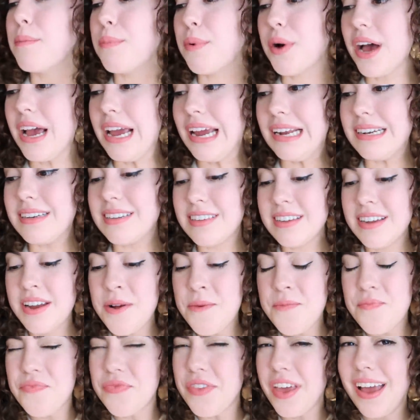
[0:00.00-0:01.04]
but
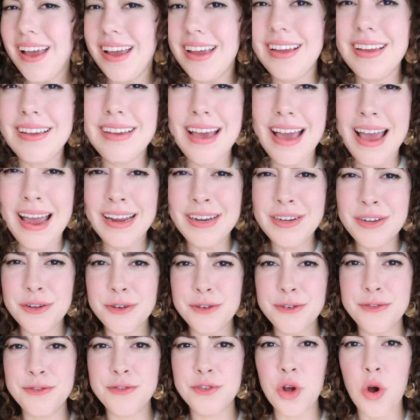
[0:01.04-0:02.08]
I kind
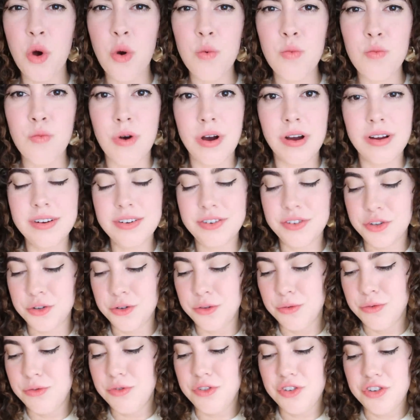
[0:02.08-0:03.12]
of don't want
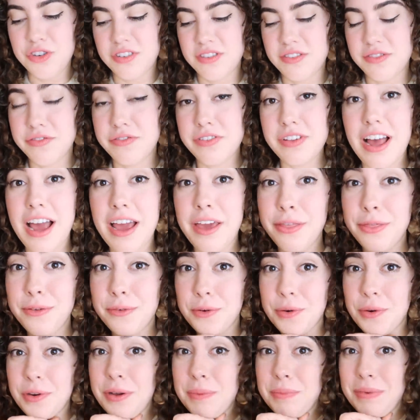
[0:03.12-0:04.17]
to just fly
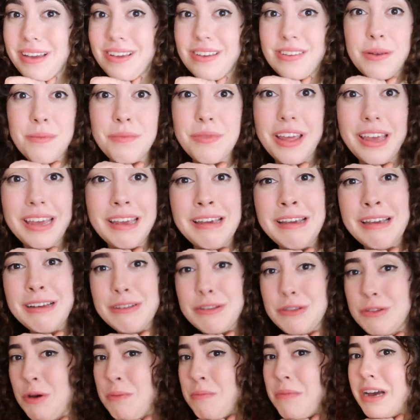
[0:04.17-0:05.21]
through it because I'm liking
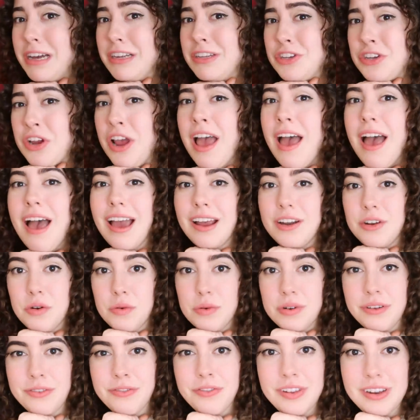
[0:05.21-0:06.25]
it so much. I don't
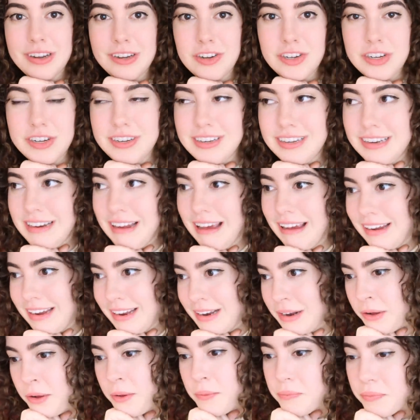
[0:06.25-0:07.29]
want to finish it
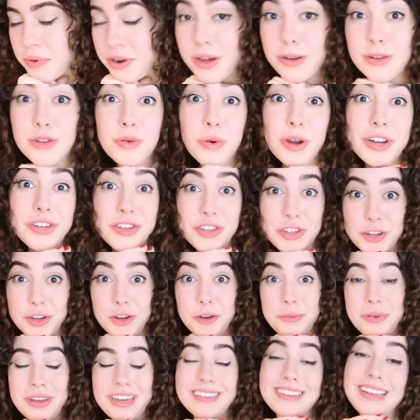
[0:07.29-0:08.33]
tonight, but also I
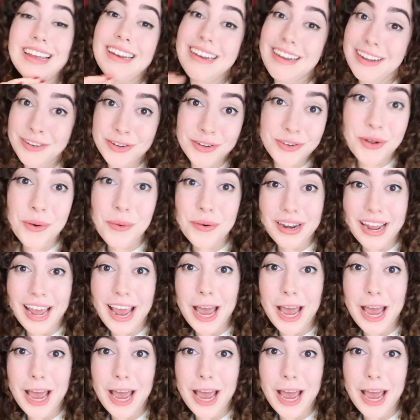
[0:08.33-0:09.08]
do because I need to know what